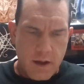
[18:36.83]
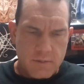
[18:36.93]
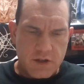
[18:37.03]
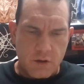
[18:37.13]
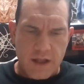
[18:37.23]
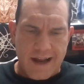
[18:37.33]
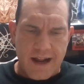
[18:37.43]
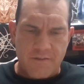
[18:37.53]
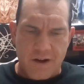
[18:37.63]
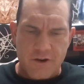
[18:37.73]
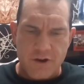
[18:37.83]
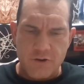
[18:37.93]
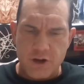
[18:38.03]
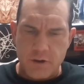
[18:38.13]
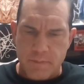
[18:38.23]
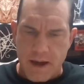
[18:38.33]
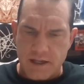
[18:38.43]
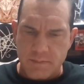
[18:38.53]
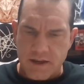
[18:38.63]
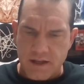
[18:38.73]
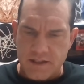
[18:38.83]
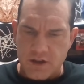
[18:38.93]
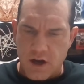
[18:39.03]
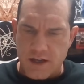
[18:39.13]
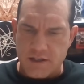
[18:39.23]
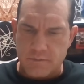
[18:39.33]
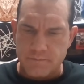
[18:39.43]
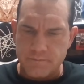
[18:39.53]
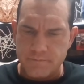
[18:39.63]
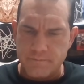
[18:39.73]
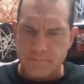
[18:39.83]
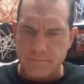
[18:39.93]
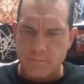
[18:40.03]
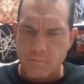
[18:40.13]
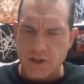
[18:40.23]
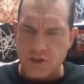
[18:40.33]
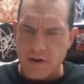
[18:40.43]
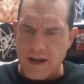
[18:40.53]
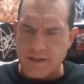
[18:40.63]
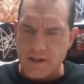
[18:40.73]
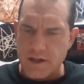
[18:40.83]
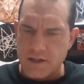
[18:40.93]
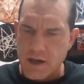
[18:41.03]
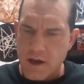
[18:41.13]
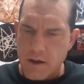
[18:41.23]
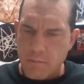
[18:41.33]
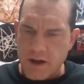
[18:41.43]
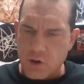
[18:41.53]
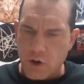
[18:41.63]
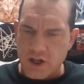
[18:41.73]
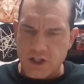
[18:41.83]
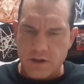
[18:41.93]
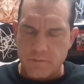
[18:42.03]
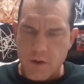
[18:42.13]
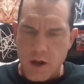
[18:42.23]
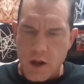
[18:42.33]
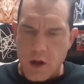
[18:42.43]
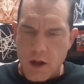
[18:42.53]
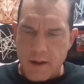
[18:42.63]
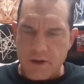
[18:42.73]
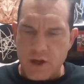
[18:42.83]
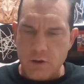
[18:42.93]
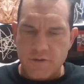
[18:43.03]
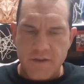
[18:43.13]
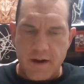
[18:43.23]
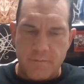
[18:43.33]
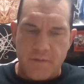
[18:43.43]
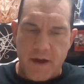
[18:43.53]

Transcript: So glad I found your YouTube page because it's awesome. Mm-hmm. Bet your ass it is. My question: I'm a huge Venom